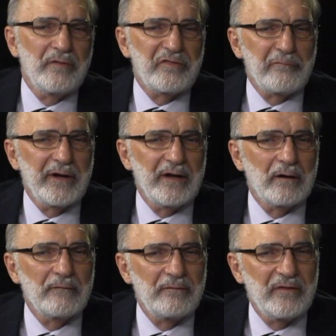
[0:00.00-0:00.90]
3
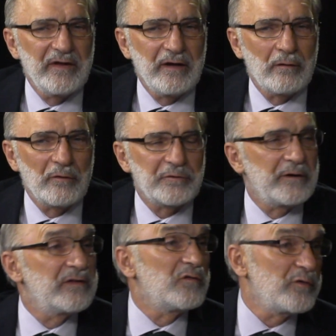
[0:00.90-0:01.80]
of the
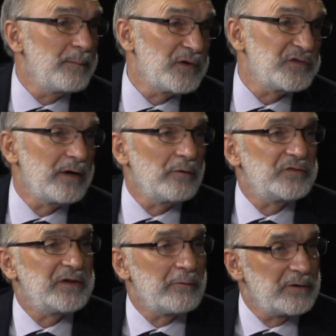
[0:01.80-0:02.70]
alternative treatment centers
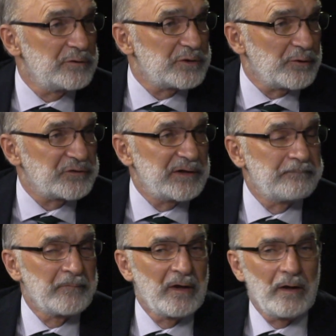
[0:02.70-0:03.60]
here in New Jersey,
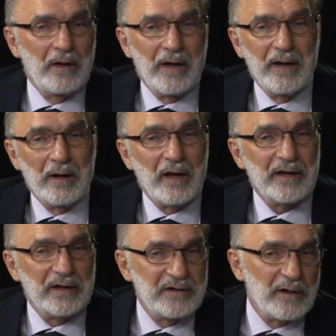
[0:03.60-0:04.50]
and I
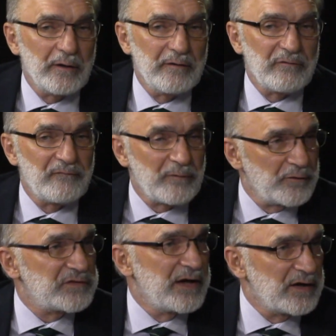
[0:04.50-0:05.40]
can tell you from
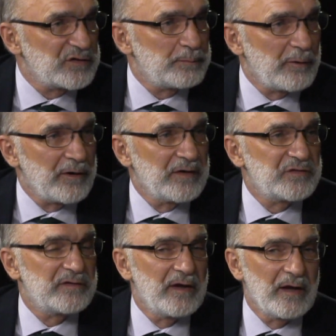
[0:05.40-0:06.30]
firsthand
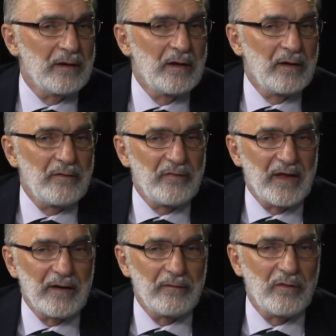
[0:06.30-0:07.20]
experience that
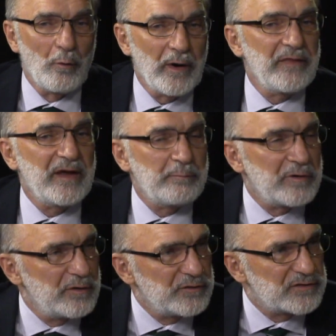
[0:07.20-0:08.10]
the way they
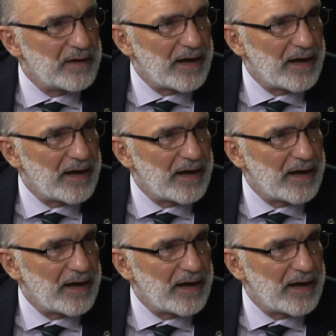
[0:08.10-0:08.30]
produced